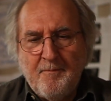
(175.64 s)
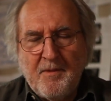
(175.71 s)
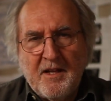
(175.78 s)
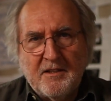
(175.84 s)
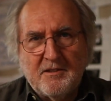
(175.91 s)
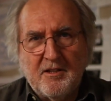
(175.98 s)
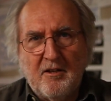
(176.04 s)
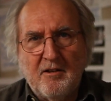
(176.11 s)

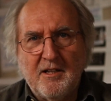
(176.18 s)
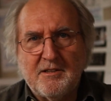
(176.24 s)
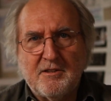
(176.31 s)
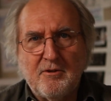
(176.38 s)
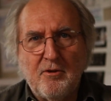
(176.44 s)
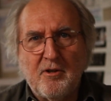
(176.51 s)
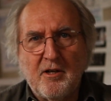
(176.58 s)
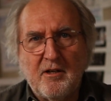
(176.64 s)
So let's
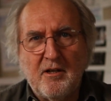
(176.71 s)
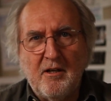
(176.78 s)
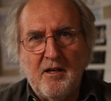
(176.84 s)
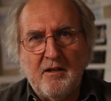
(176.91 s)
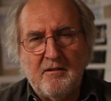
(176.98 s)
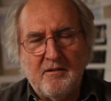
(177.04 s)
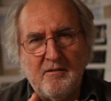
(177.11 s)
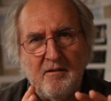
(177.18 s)
look at
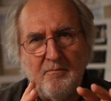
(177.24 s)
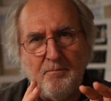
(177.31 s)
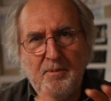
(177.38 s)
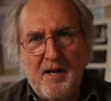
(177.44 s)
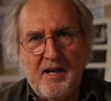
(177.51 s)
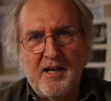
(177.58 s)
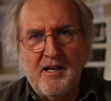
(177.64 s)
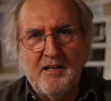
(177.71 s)

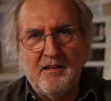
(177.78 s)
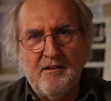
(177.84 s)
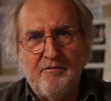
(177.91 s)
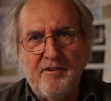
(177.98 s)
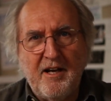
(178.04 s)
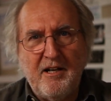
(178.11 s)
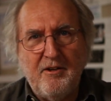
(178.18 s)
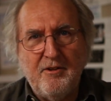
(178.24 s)
plugging in the
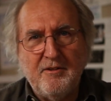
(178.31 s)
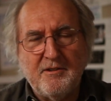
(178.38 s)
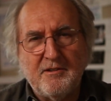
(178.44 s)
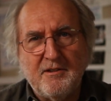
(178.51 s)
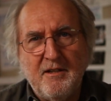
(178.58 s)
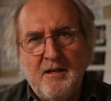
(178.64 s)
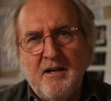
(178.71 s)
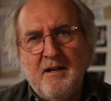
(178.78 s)
values,
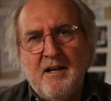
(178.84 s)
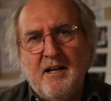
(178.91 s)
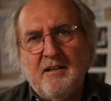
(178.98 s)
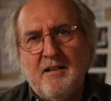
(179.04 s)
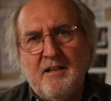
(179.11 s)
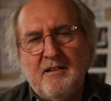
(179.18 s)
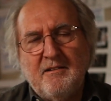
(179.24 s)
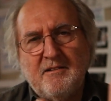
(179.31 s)
and
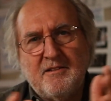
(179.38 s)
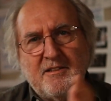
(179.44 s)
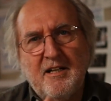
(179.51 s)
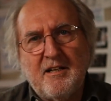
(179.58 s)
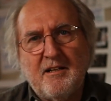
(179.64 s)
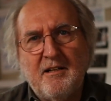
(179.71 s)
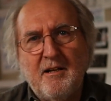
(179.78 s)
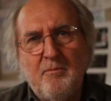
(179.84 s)
then
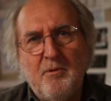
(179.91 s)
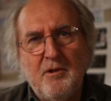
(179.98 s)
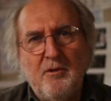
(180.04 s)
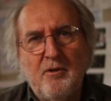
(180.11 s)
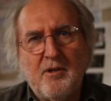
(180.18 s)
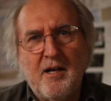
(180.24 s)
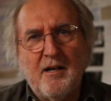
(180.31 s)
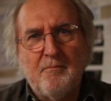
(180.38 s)
secondly we'll
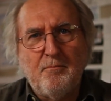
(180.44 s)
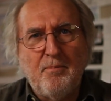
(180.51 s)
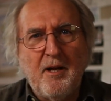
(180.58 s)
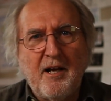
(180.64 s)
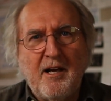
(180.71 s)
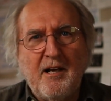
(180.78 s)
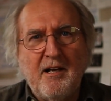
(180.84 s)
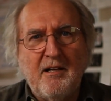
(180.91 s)
look at
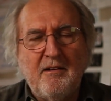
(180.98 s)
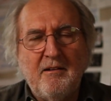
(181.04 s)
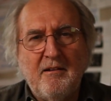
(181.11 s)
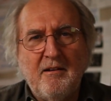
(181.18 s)
plugging in